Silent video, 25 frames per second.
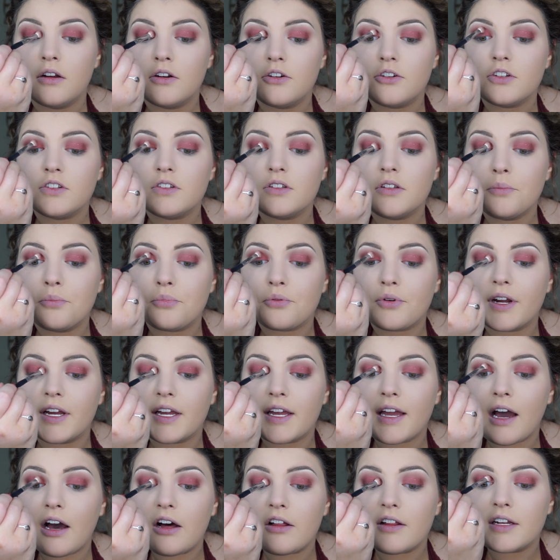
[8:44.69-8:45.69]
just to
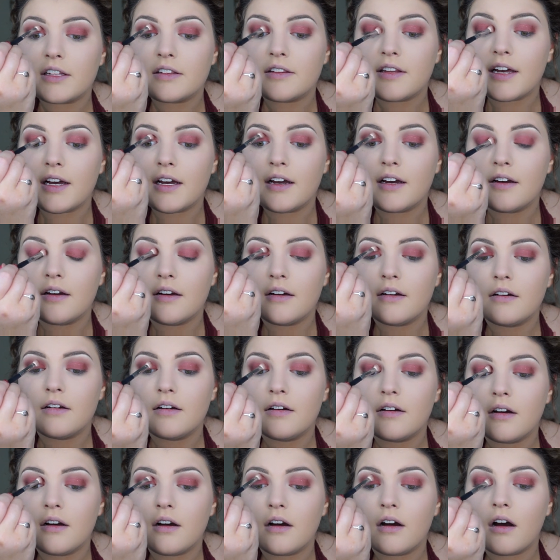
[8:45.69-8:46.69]
break out like that
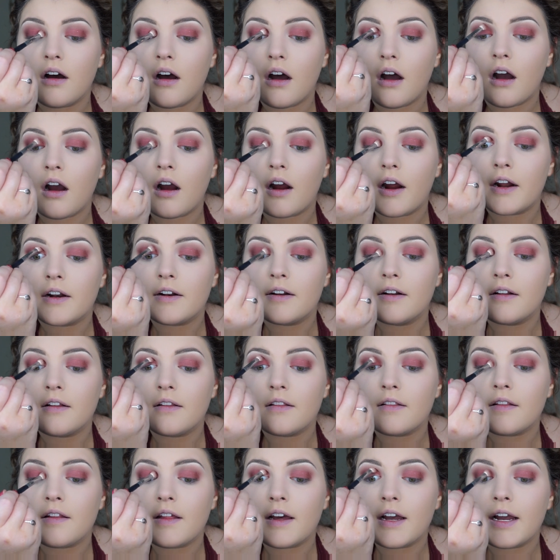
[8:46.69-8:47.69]
hard
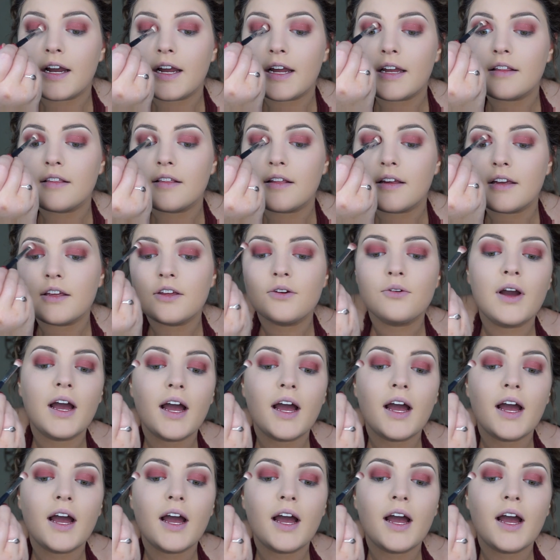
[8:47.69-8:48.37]
line that you